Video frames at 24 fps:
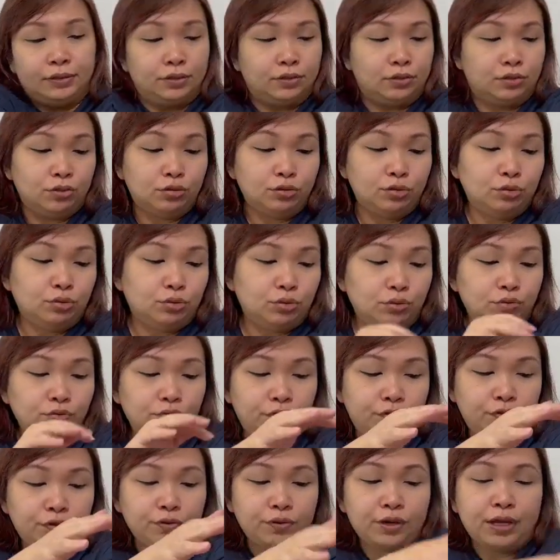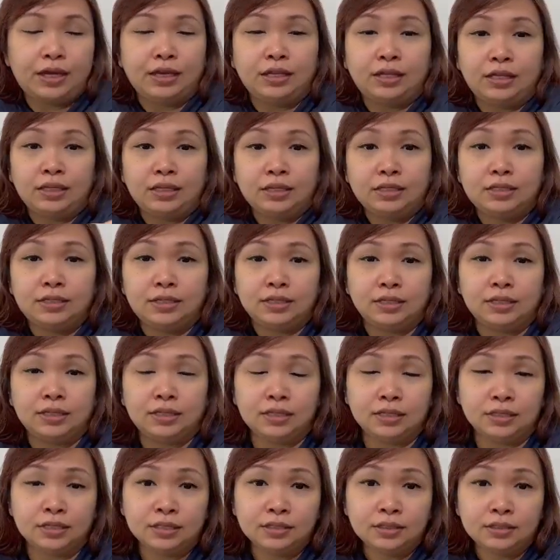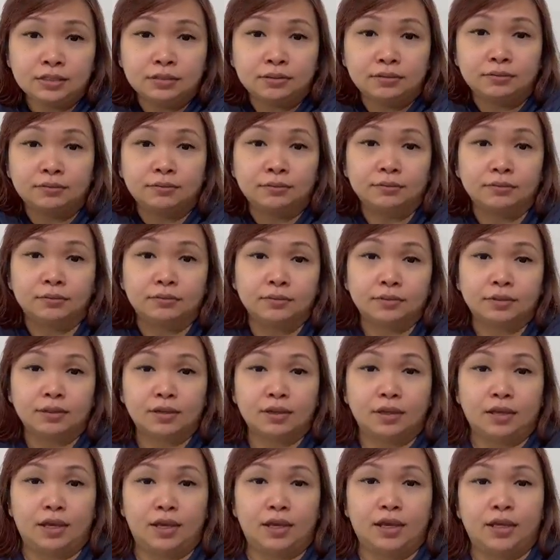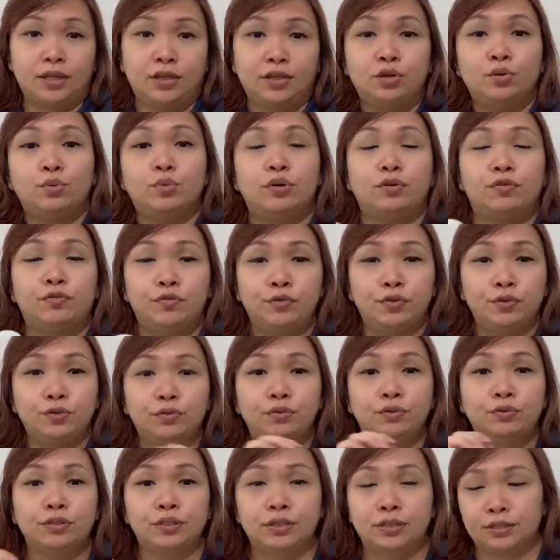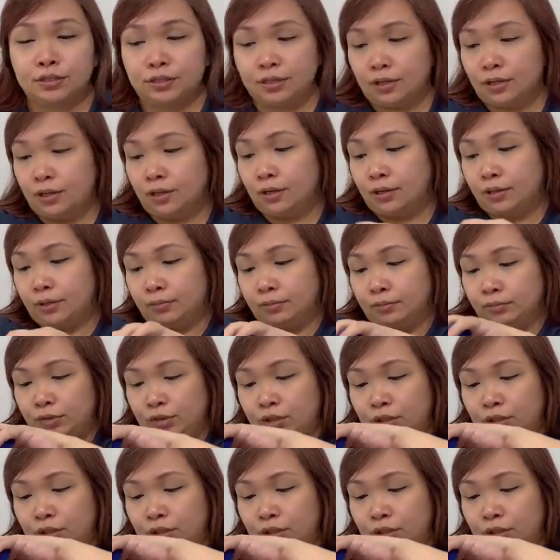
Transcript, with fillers: so you don't feel any stickiness and you will feel um,